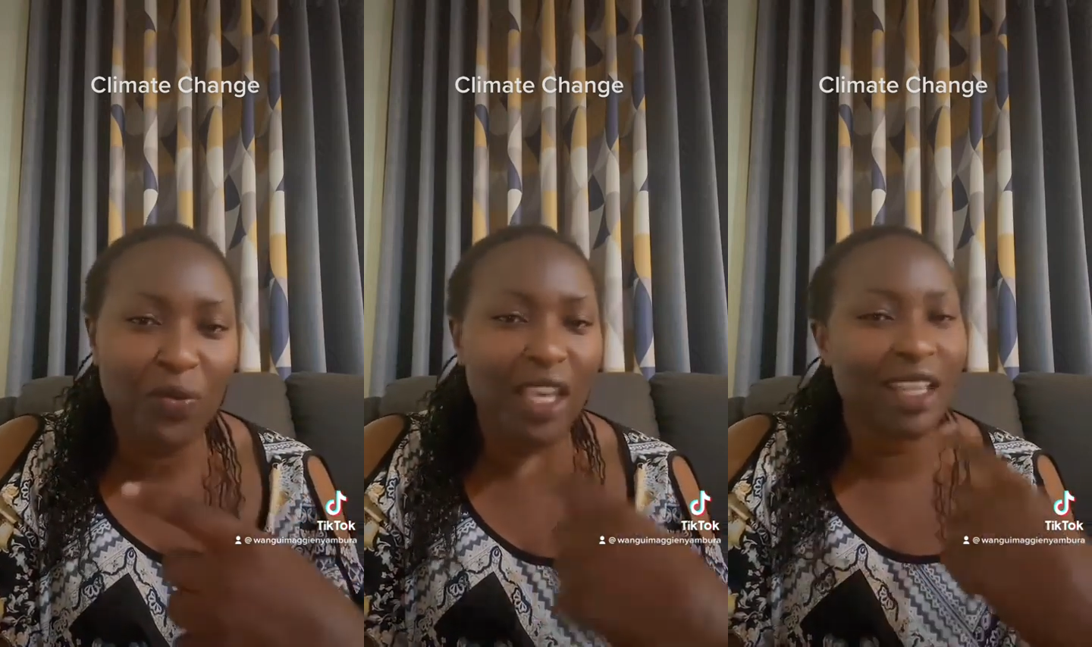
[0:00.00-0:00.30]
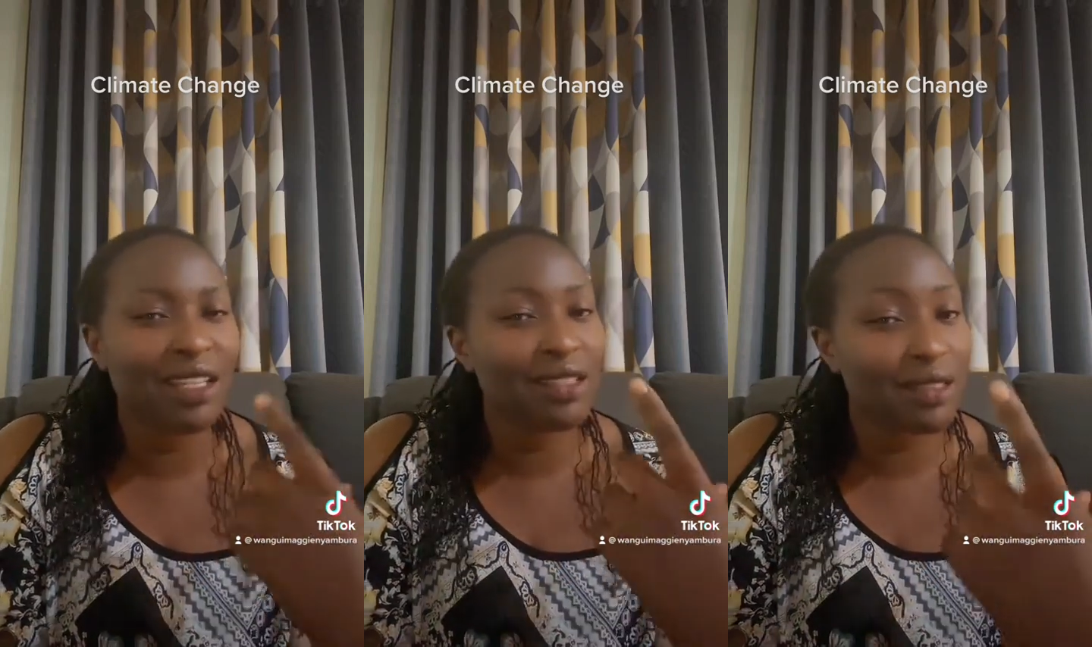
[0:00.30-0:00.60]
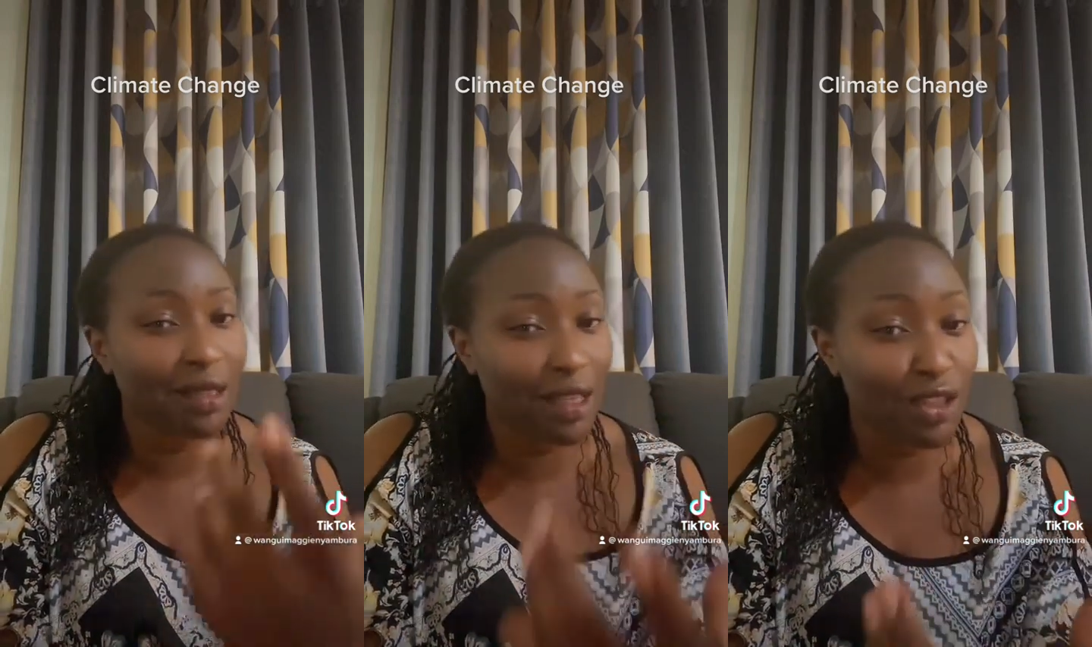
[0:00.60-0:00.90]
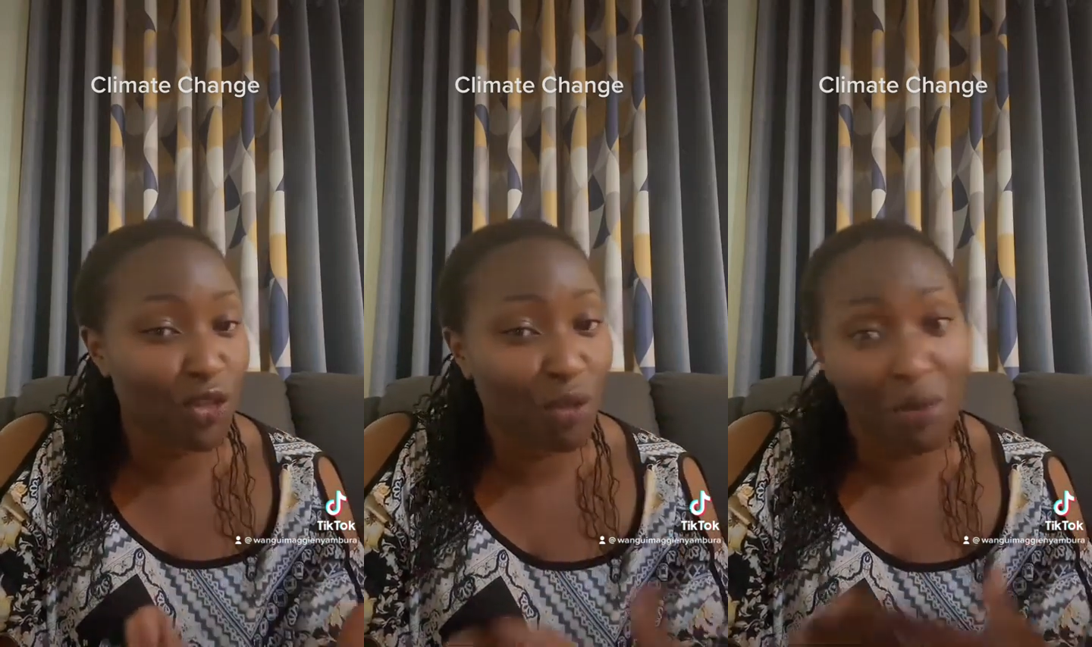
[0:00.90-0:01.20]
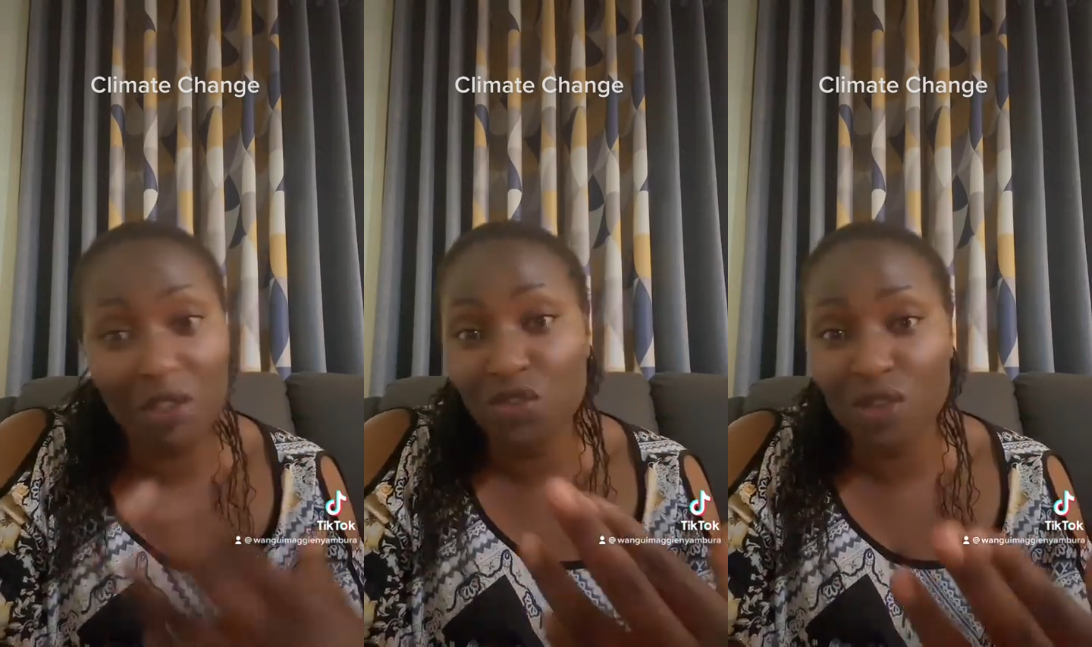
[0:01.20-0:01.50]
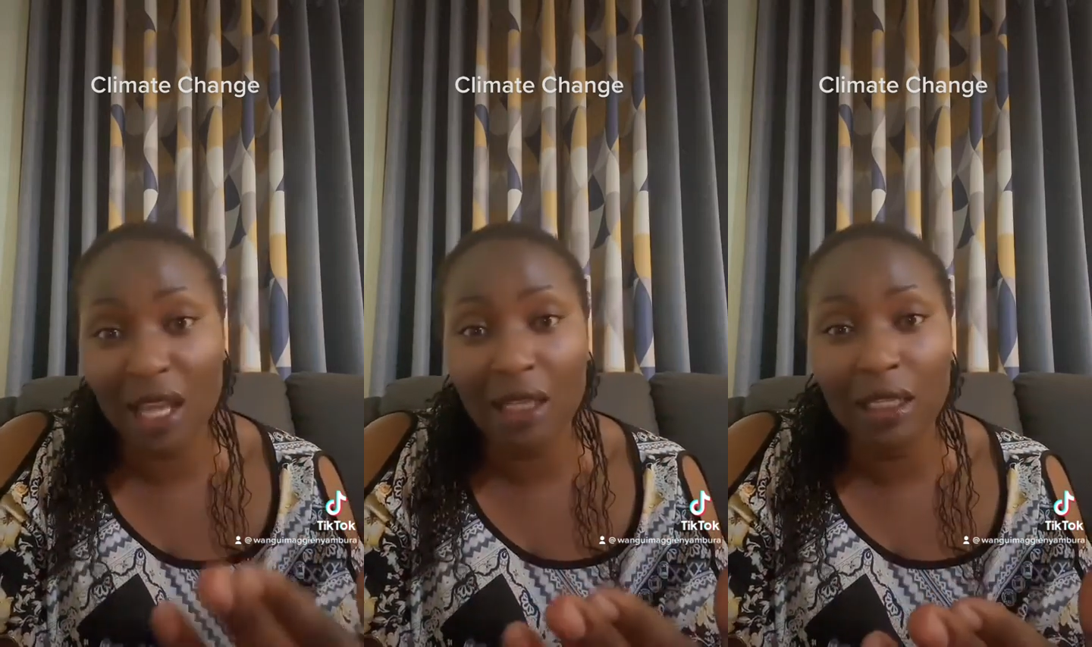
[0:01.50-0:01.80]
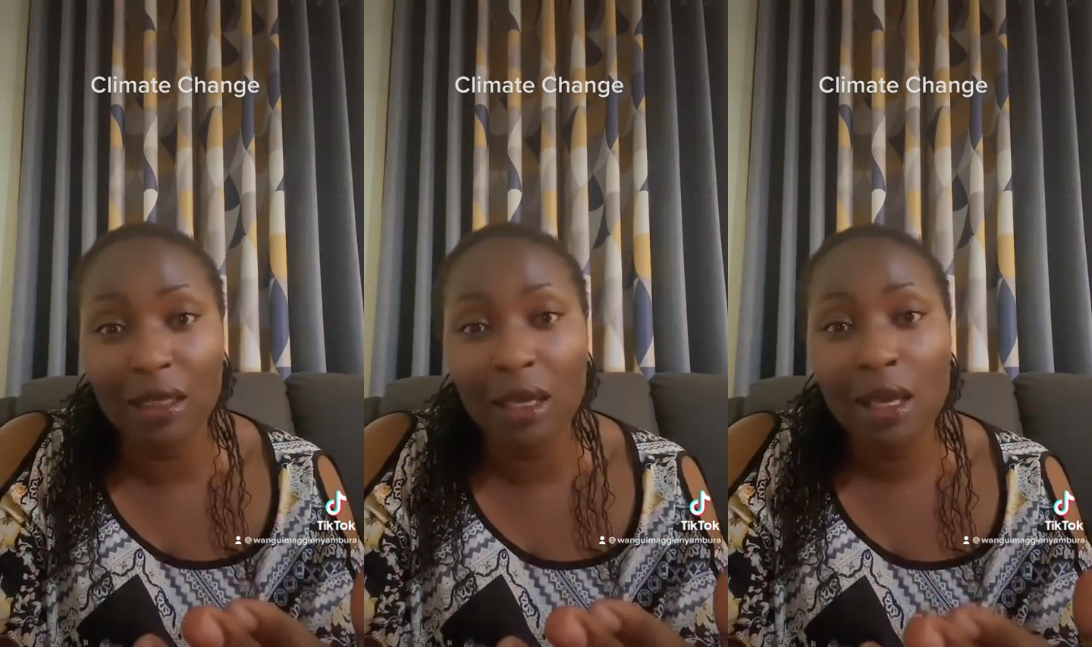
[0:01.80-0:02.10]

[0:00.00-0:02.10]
And in case you may be struggling